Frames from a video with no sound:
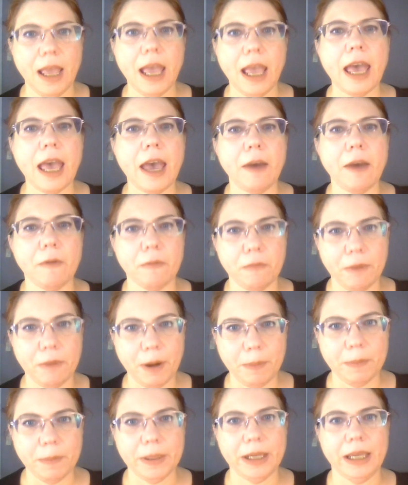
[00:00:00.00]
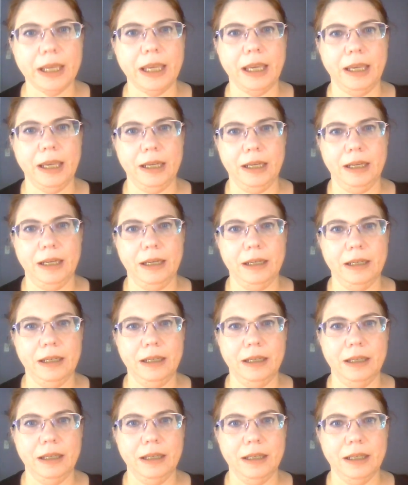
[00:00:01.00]
at replicating
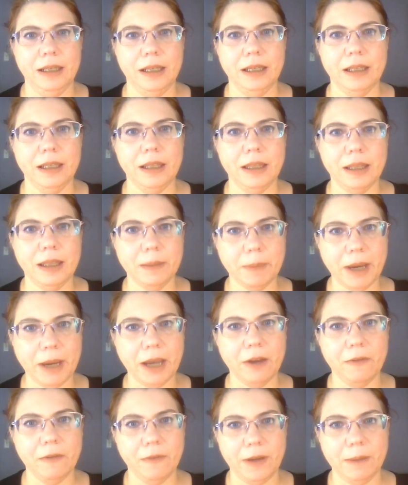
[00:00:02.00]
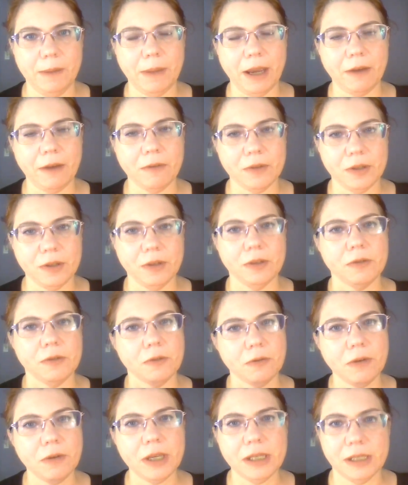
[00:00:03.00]
the biofeedback results
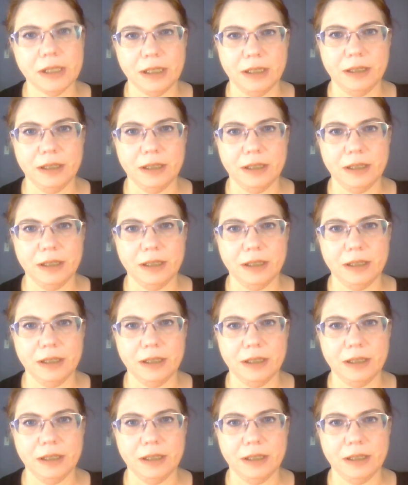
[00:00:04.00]
requested.